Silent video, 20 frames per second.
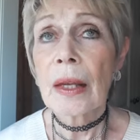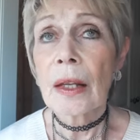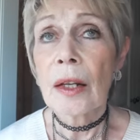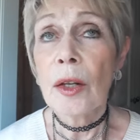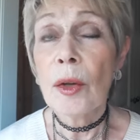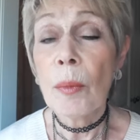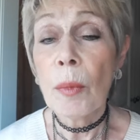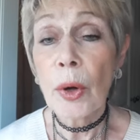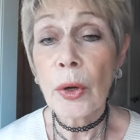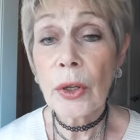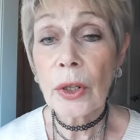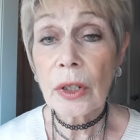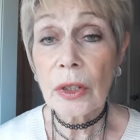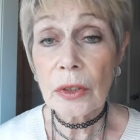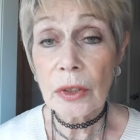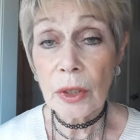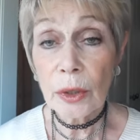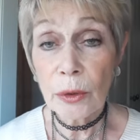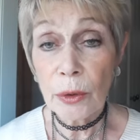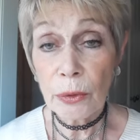Mnemonics
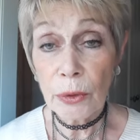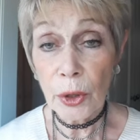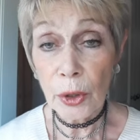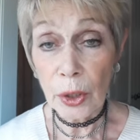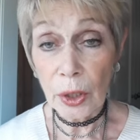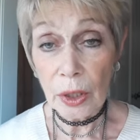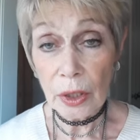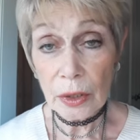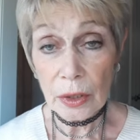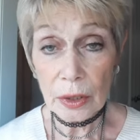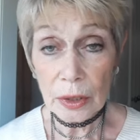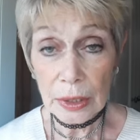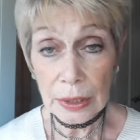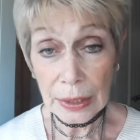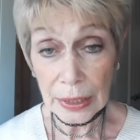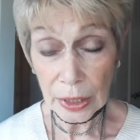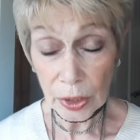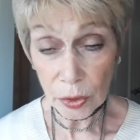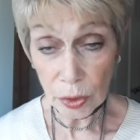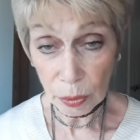and Phonics
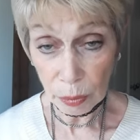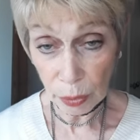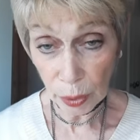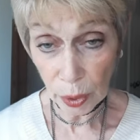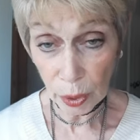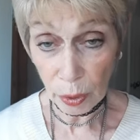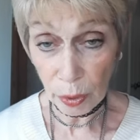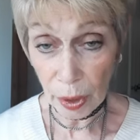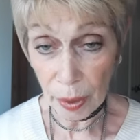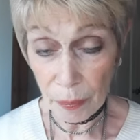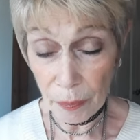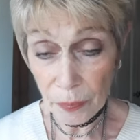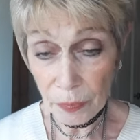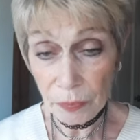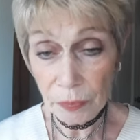teaching program,